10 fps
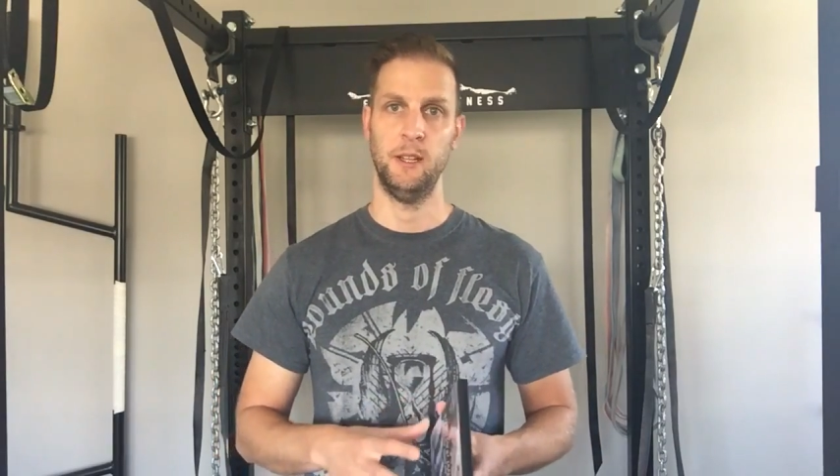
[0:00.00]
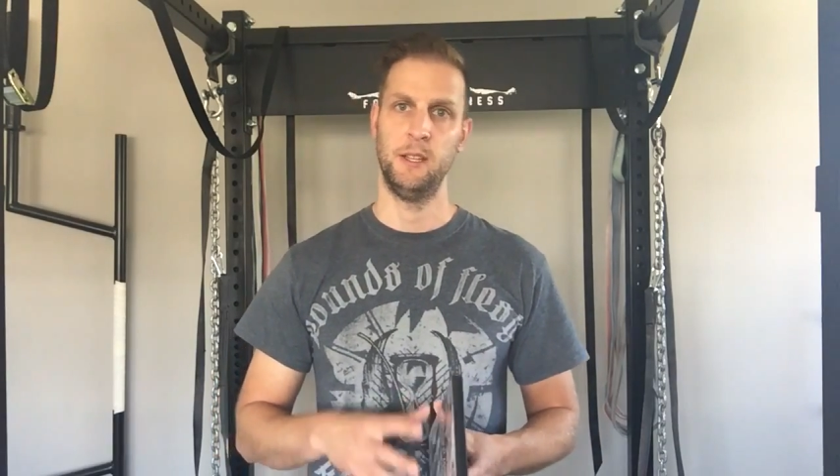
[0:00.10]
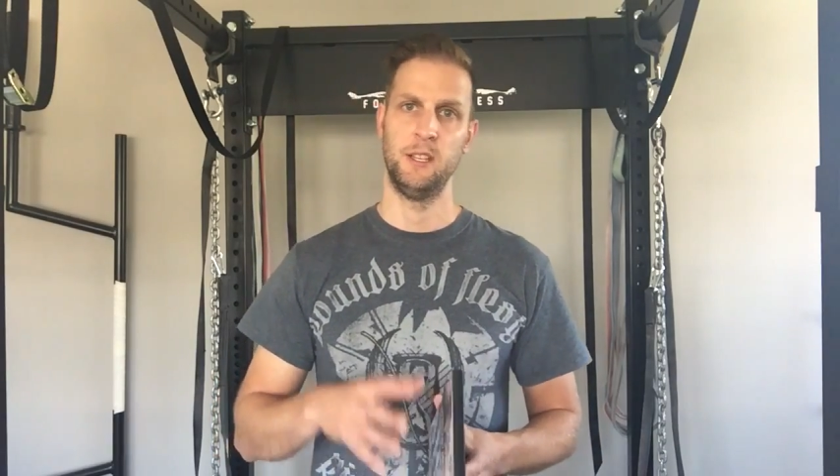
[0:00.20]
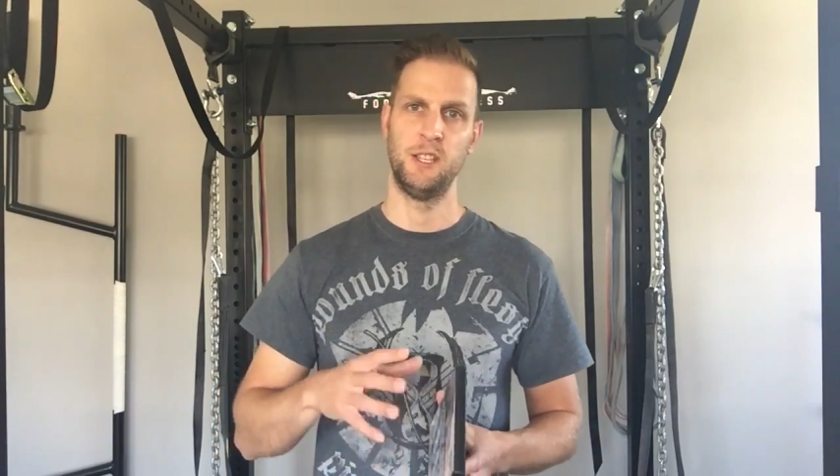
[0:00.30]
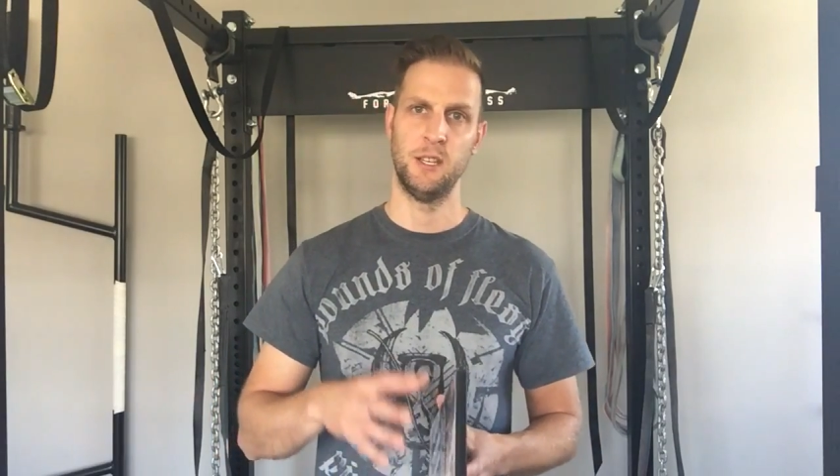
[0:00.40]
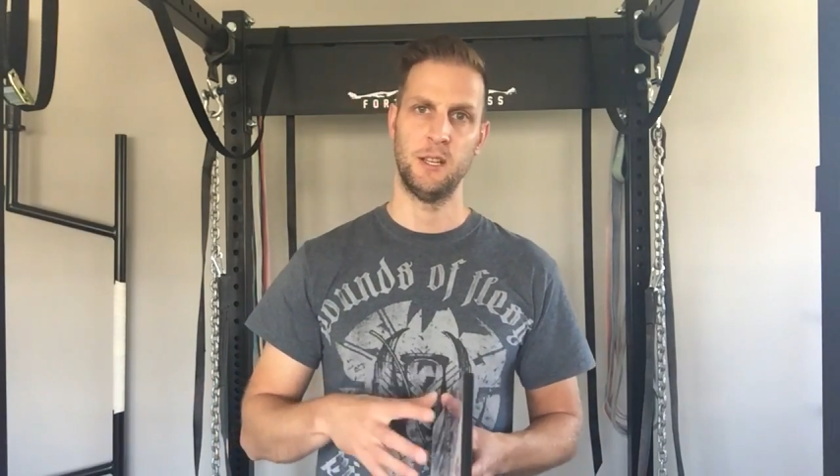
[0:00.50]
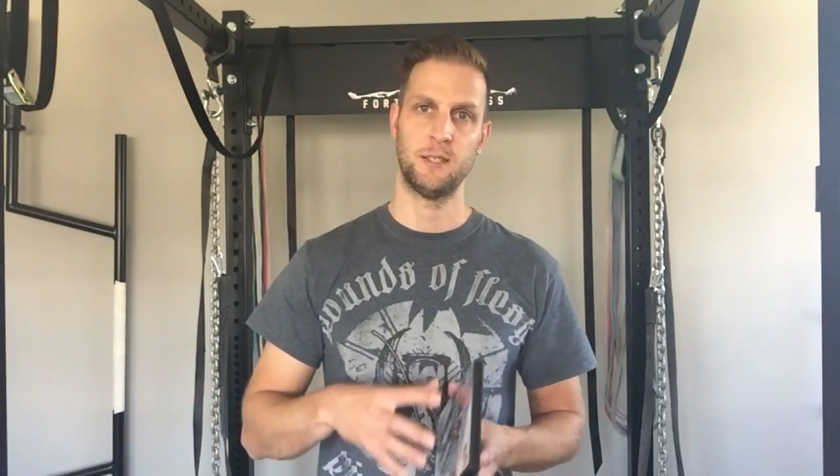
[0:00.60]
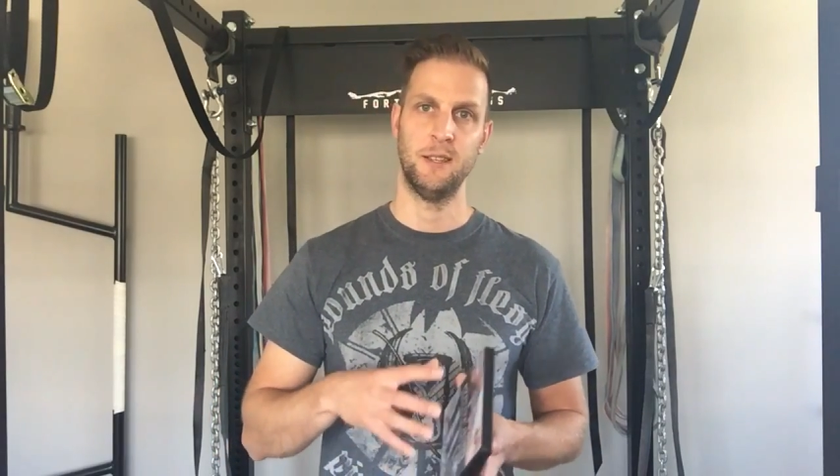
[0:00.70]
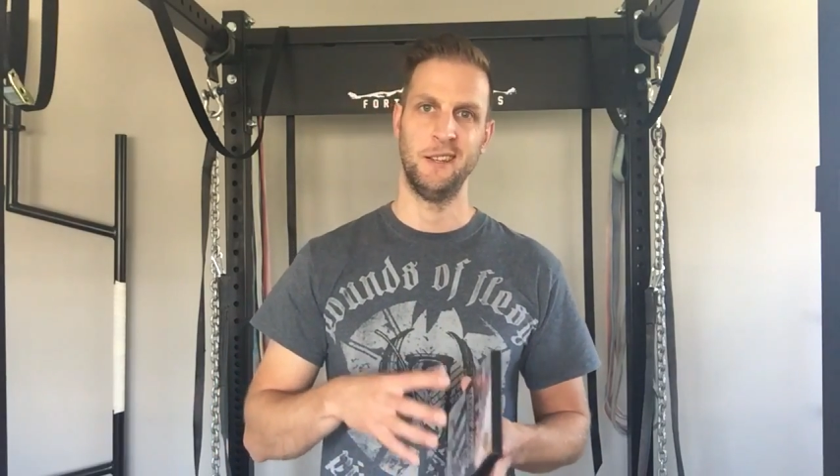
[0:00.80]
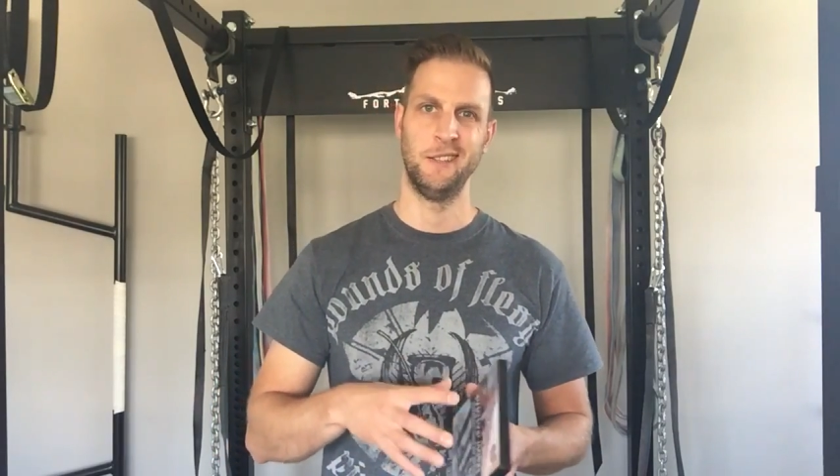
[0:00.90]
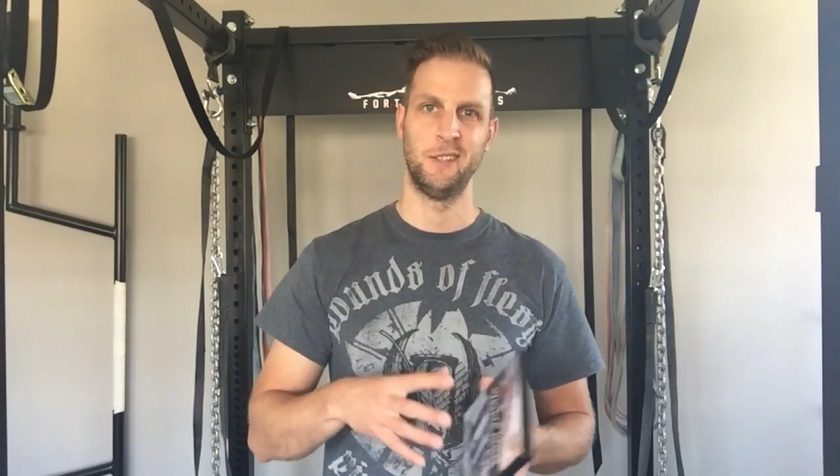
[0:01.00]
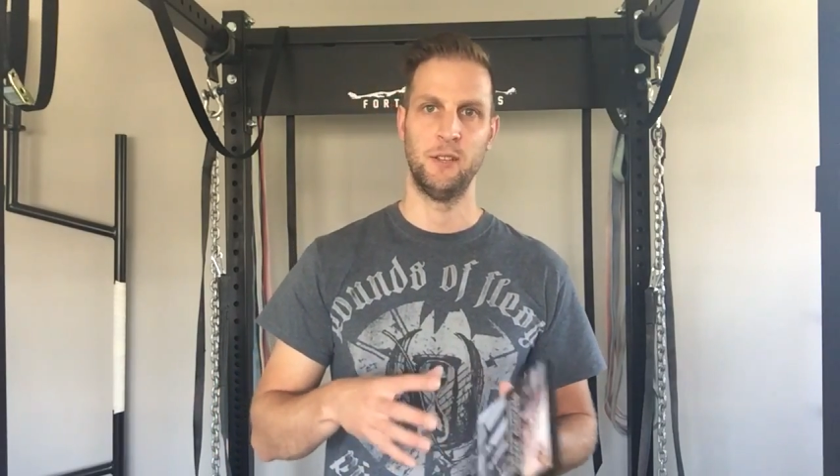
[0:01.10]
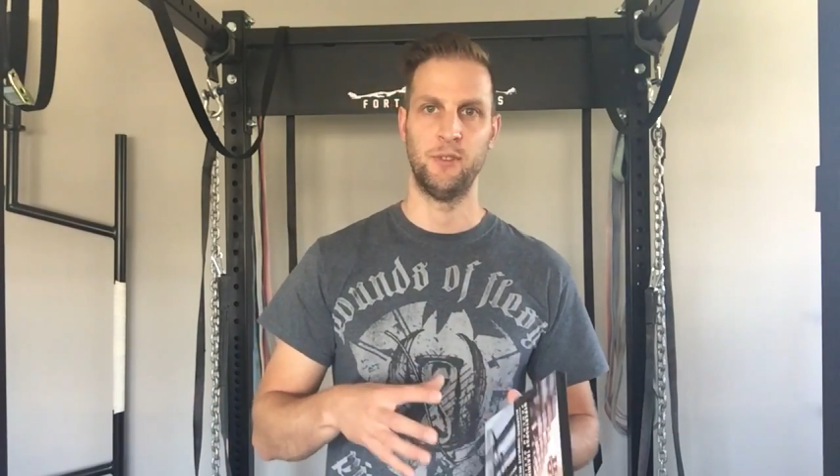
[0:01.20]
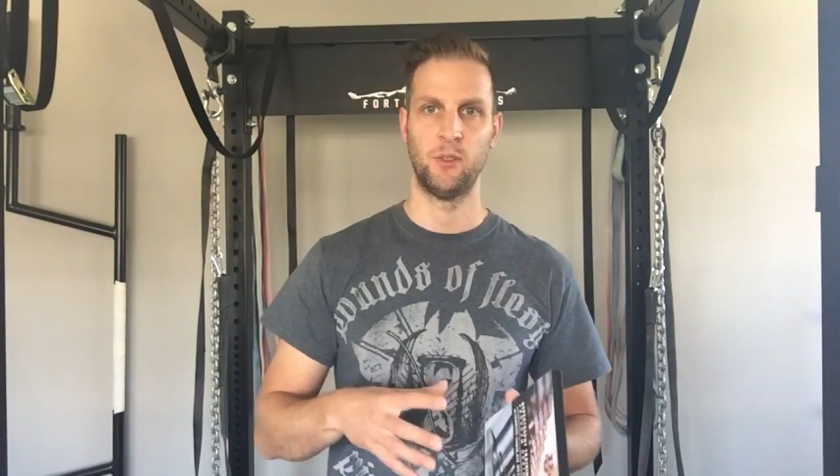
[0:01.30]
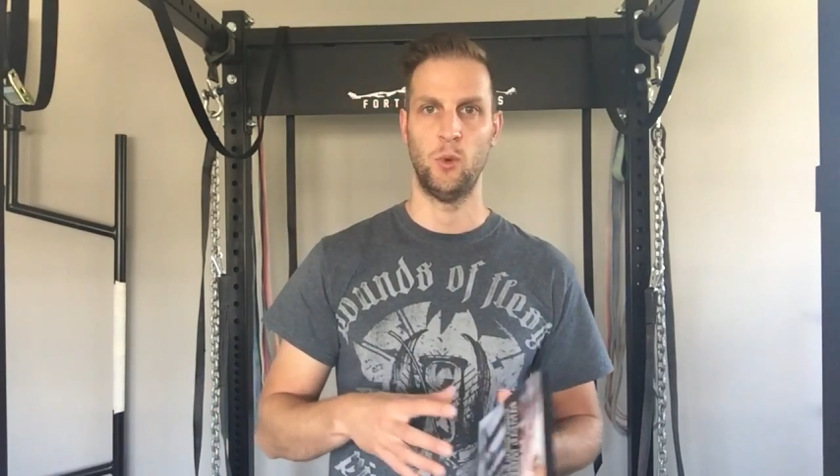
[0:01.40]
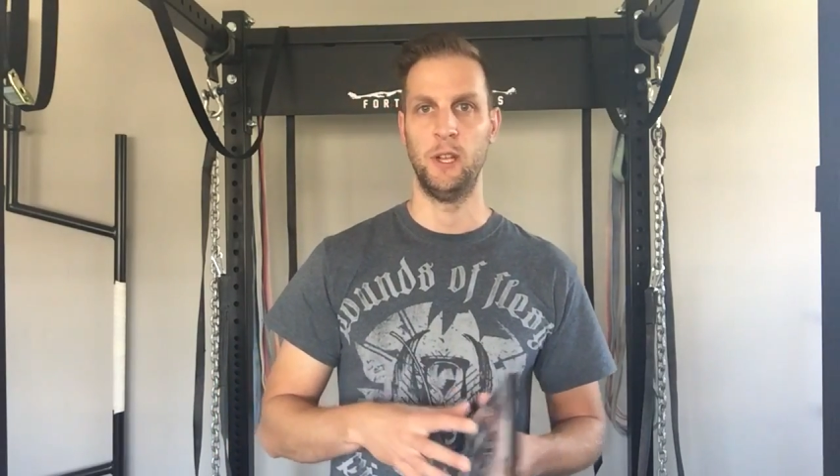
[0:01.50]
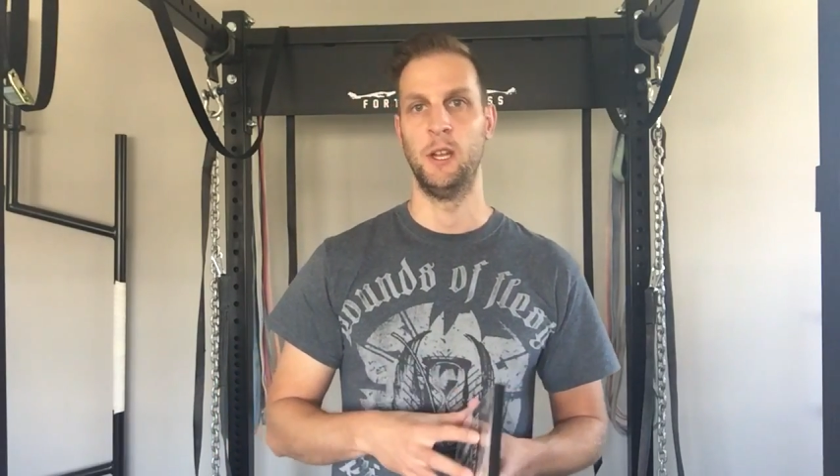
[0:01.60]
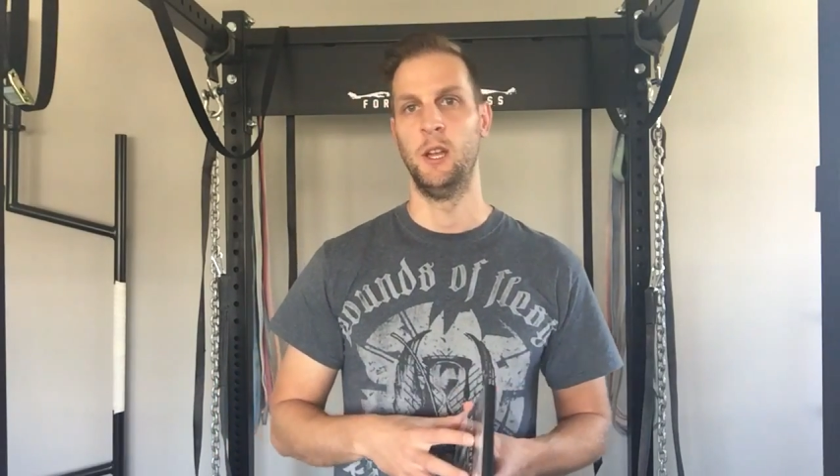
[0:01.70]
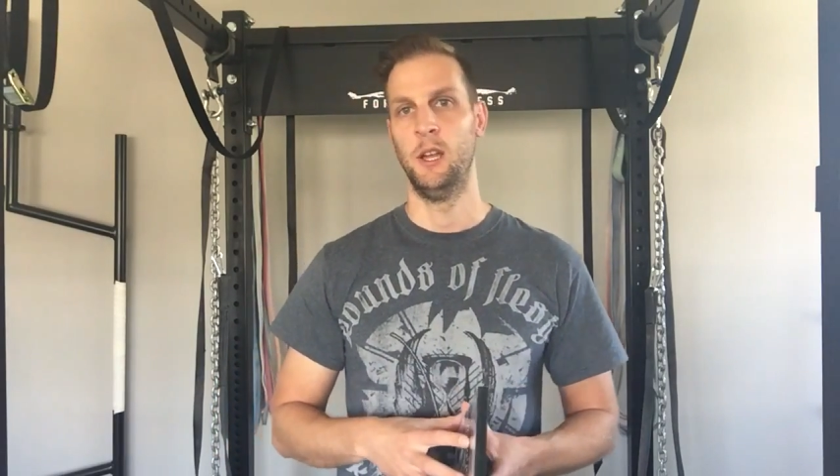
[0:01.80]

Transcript: in just a little different way.